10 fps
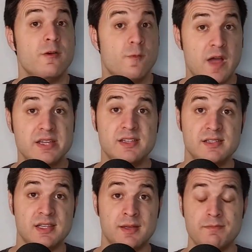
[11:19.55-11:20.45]

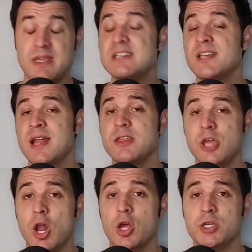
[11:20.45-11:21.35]
Fascism is an
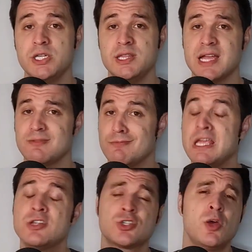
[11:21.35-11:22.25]
ideology that,
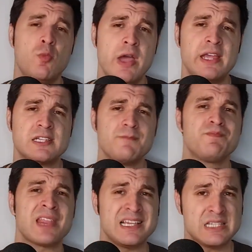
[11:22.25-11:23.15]
in some ways,
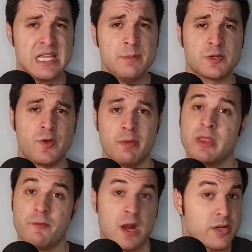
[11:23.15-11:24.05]
stems
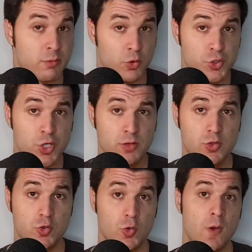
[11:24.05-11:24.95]
from the French
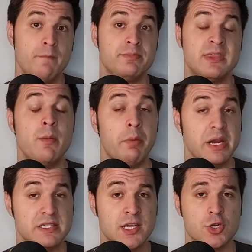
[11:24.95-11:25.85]
Revolution due to the
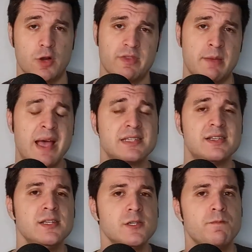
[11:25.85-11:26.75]
mobilization of the
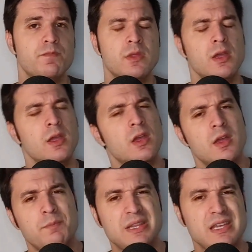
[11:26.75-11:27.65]
masses,
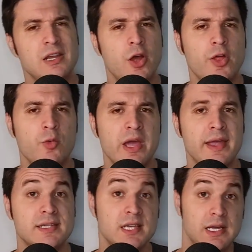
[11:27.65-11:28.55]
but in other
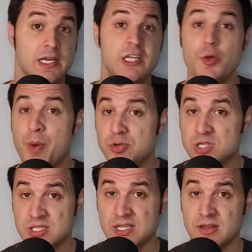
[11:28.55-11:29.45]
ways it
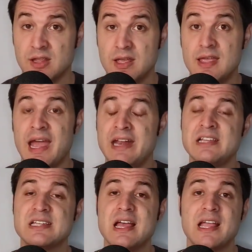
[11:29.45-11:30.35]
opposes it and
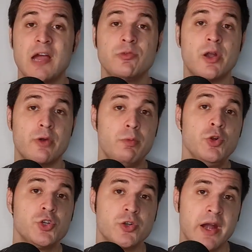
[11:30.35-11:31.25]
is
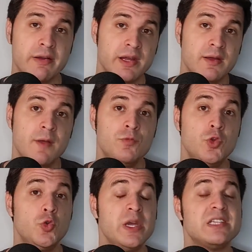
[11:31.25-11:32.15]
counter-revolutionary
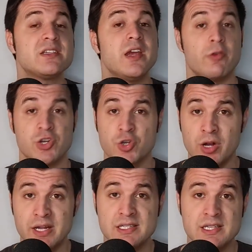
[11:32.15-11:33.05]
due to its
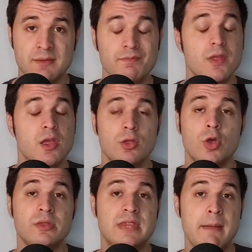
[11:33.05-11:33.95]
irrationalism,
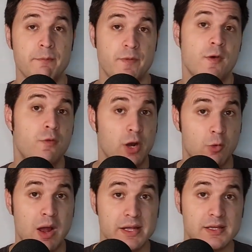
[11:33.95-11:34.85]
contempt for
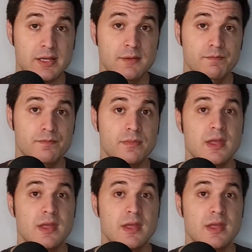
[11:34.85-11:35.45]
equality,